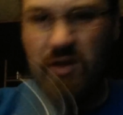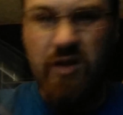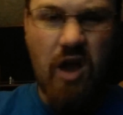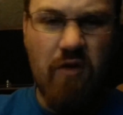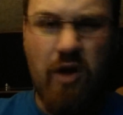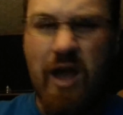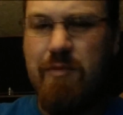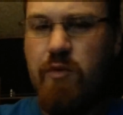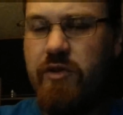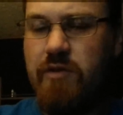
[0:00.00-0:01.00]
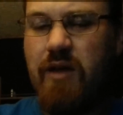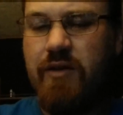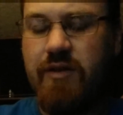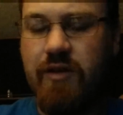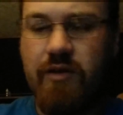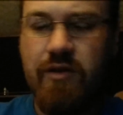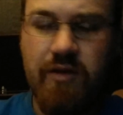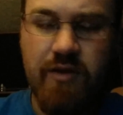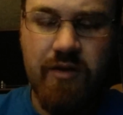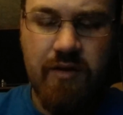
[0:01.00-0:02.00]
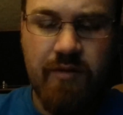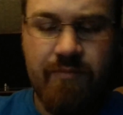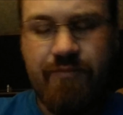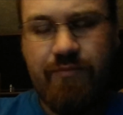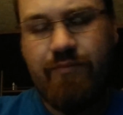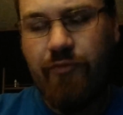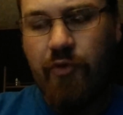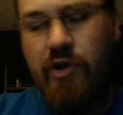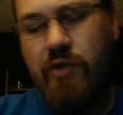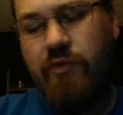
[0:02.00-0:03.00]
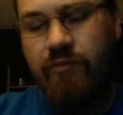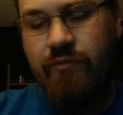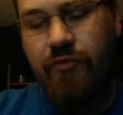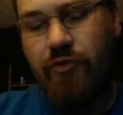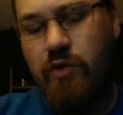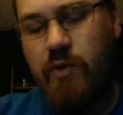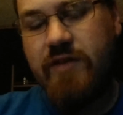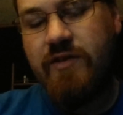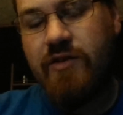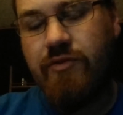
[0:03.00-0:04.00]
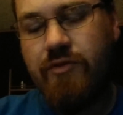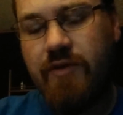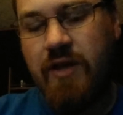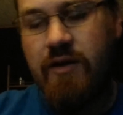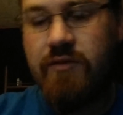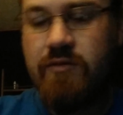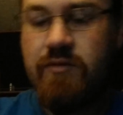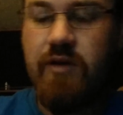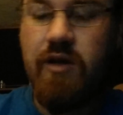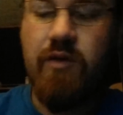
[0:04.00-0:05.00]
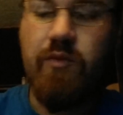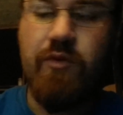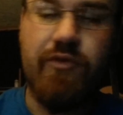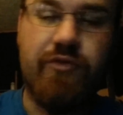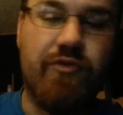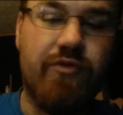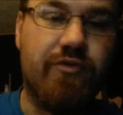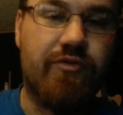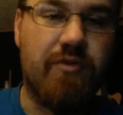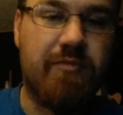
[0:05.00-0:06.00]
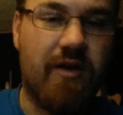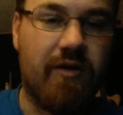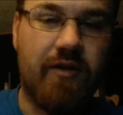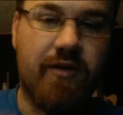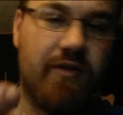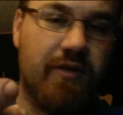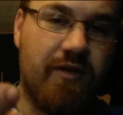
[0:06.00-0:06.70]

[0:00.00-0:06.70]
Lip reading: not real happy with it. About 3 weeks into it now, one of the screws is stripped out on it.